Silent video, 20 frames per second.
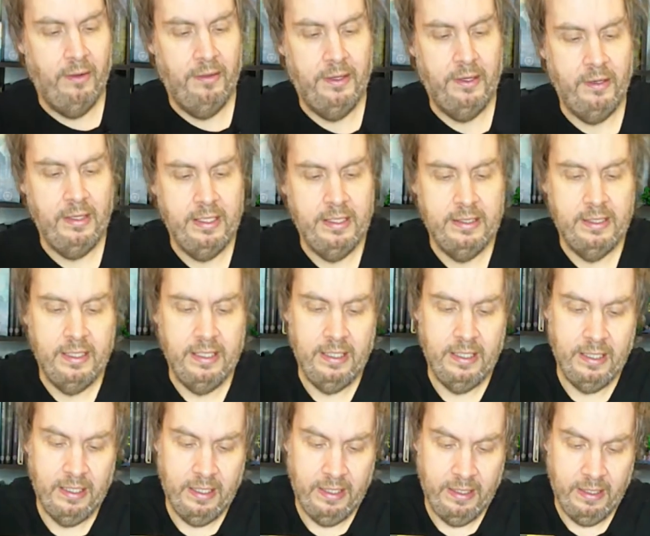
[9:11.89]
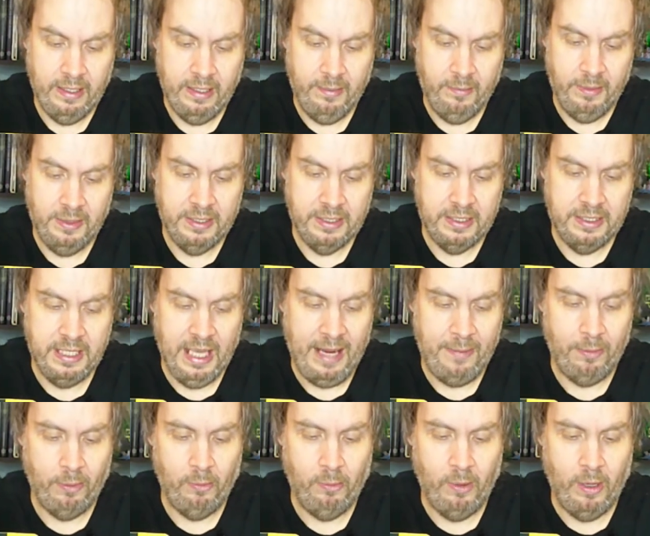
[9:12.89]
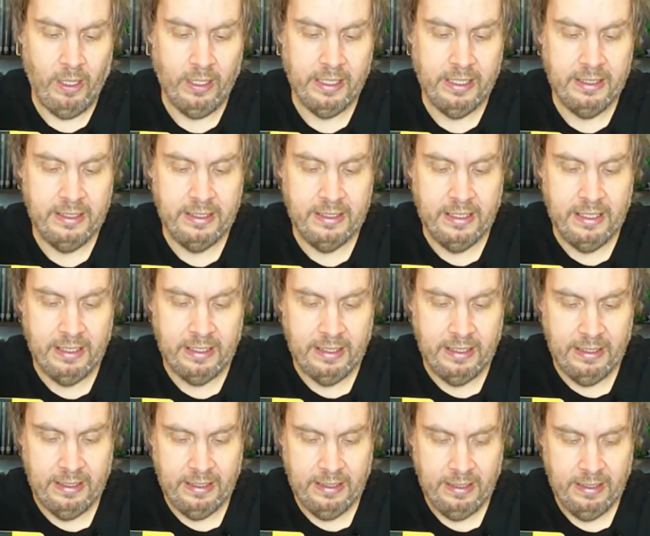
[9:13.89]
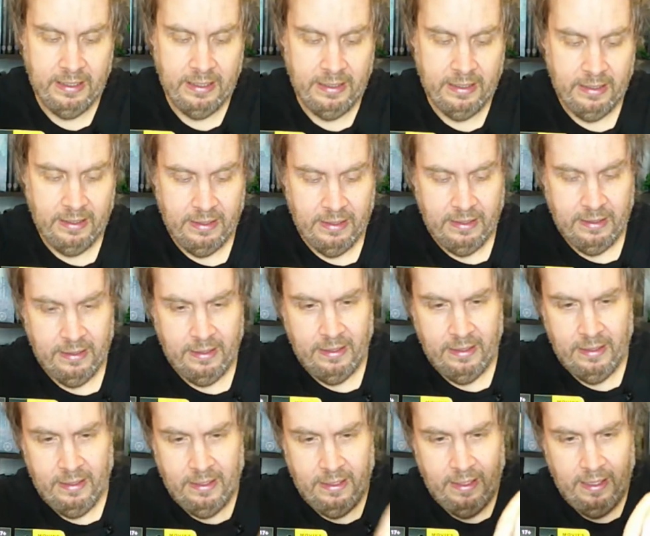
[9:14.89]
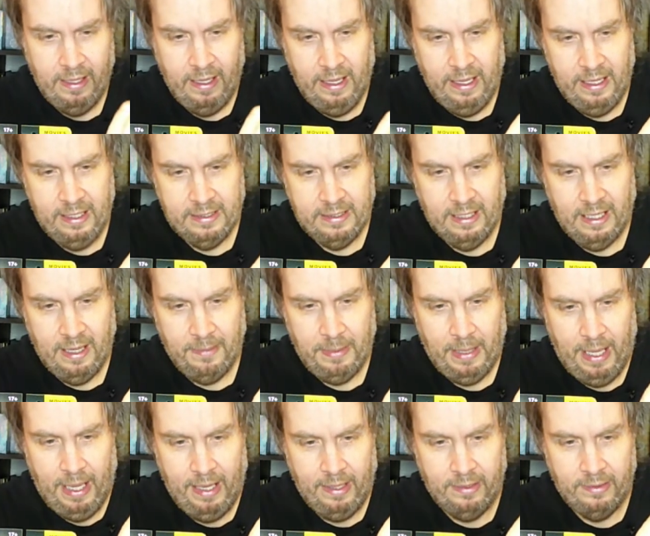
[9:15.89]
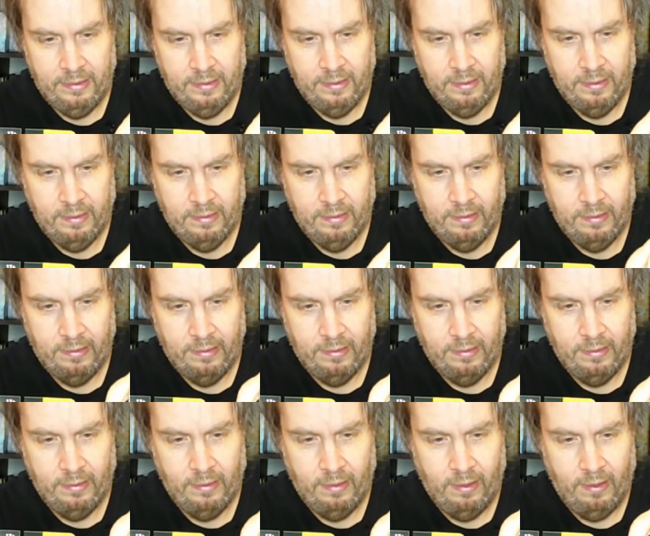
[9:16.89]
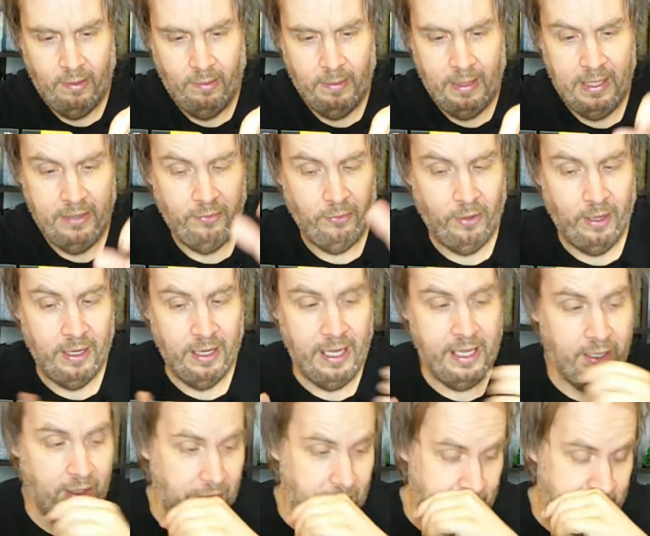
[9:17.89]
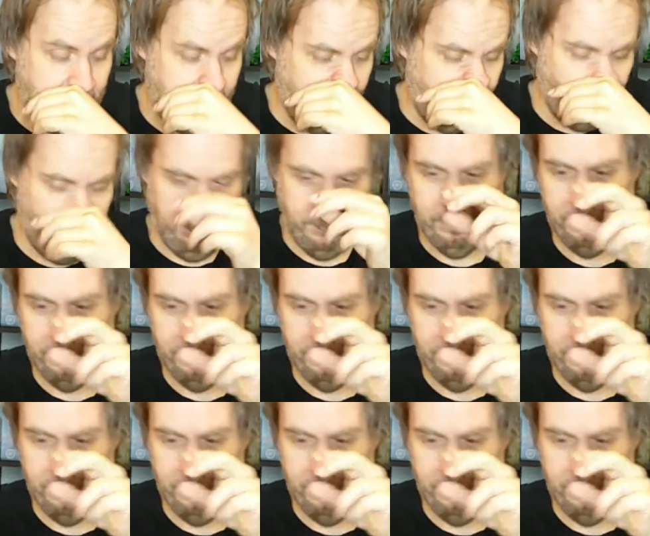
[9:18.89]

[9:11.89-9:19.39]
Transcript: And there is him with his dapper walking stick and top hat, all ready for a night on the town.